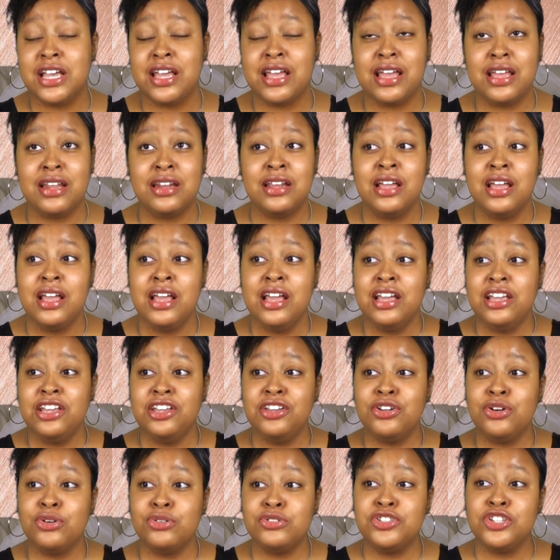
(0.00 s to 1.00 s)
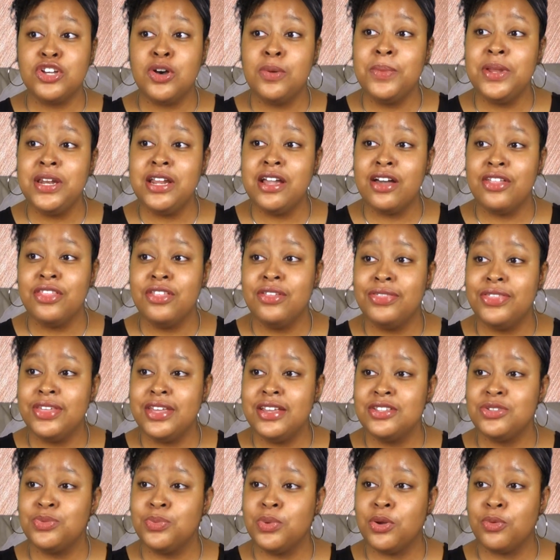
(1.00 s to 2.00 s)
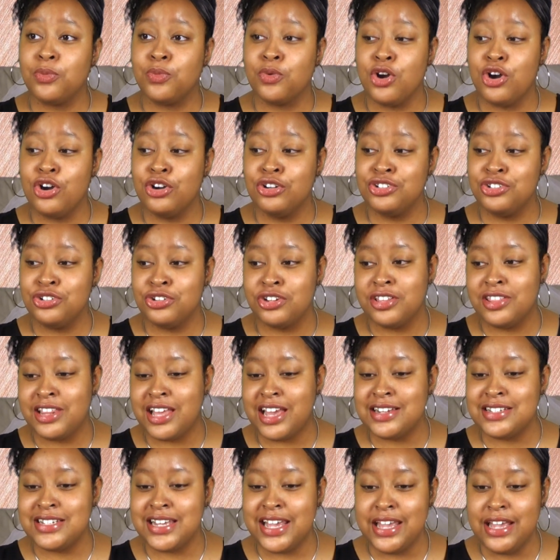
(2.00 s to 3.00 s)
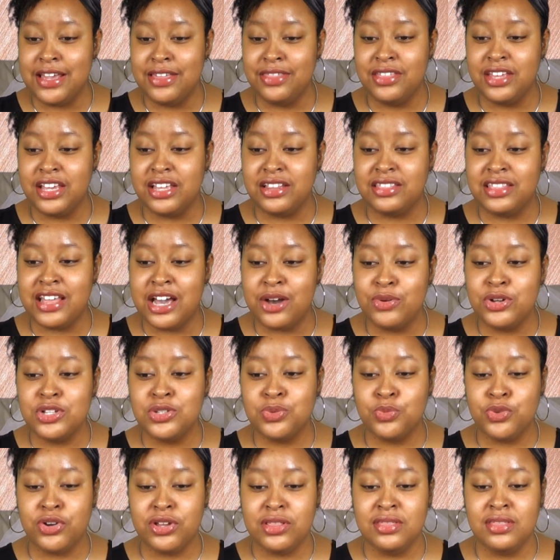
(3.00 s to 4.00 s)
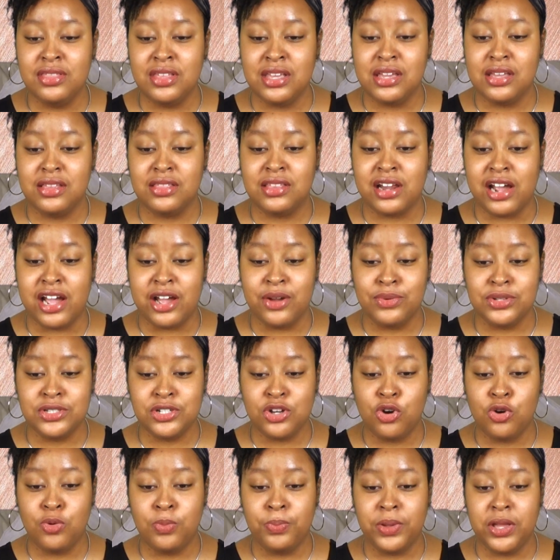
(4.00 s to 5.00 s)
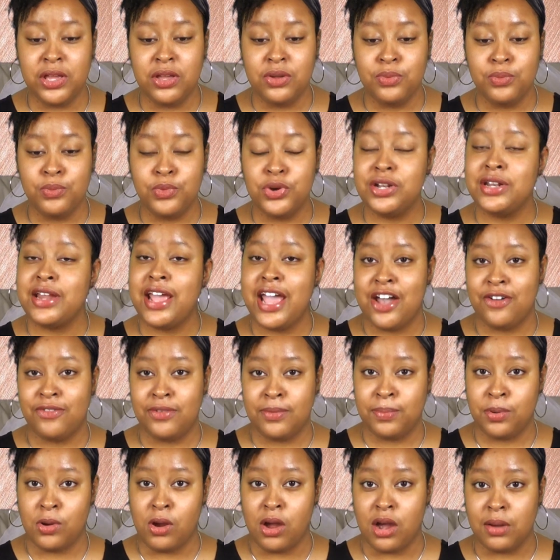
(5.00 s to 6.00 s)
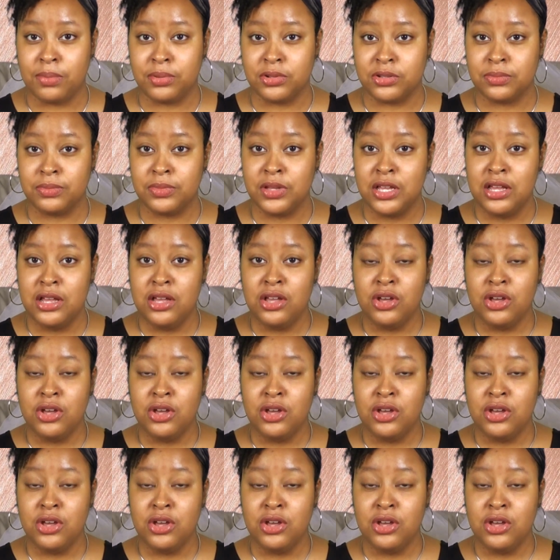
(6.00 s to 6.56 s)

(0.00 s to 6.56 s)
And so many other things went wrong during that day that was one thing that I was hoping wouldn't have a problem.